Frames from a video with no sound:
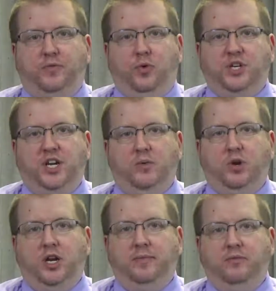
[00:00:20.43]
14. We're
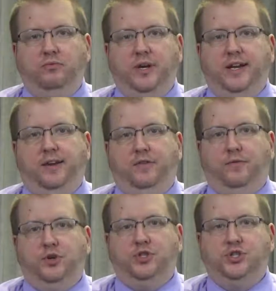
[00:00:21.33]
going to be reading from
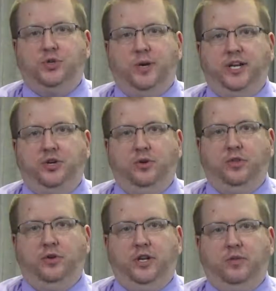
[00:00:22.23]
verses 22 to
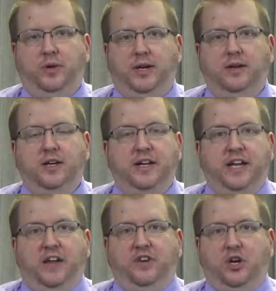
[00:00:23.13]
33.
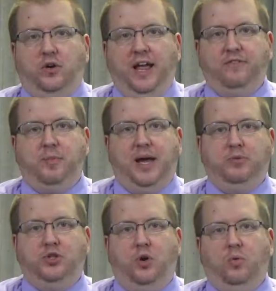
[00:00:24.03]
If you don't have a
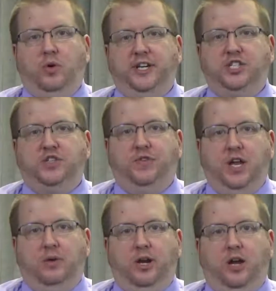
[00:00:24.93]
Bible, don't worry. Just
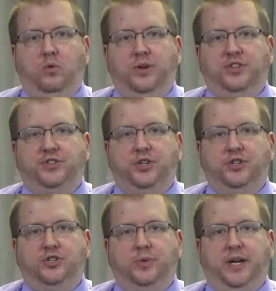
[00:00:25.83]
follow along with us on
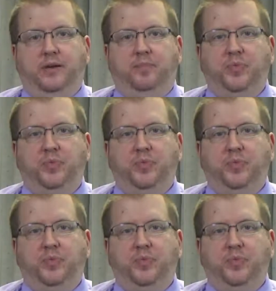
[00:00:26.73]
the screen.